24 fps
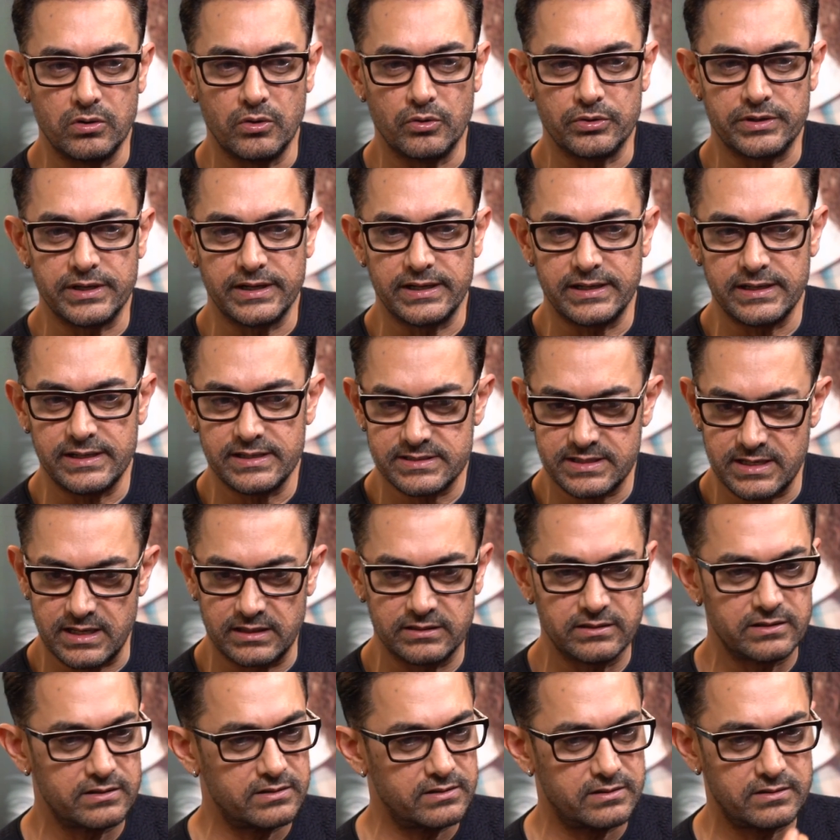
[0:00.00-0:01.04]
OTTs and
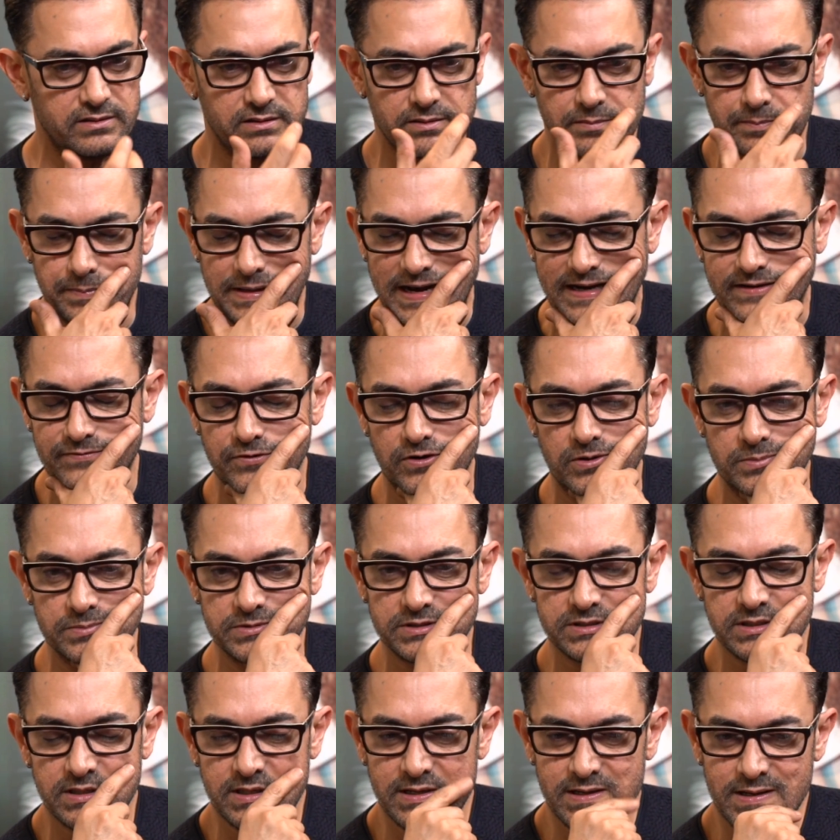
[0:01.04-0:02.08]
other
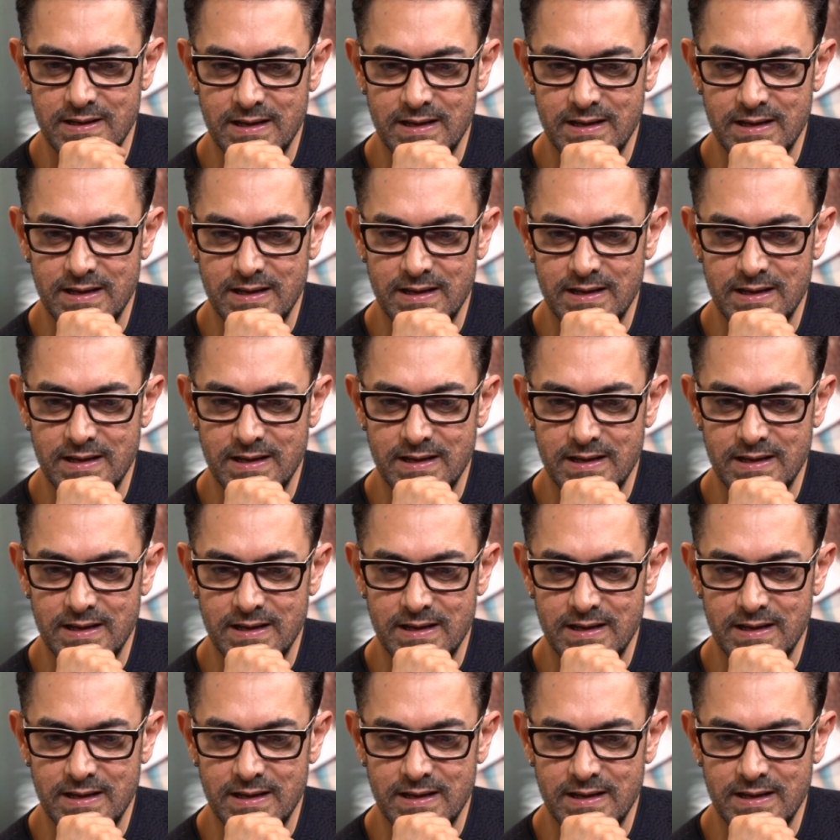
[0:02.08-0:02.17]
platforms.